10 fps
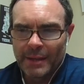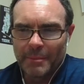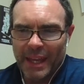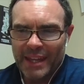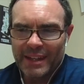
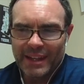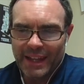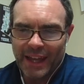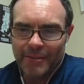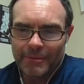main
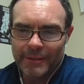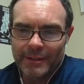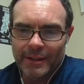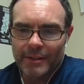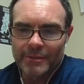
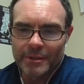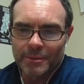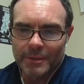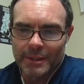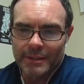effort of it
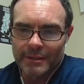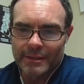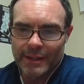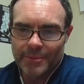was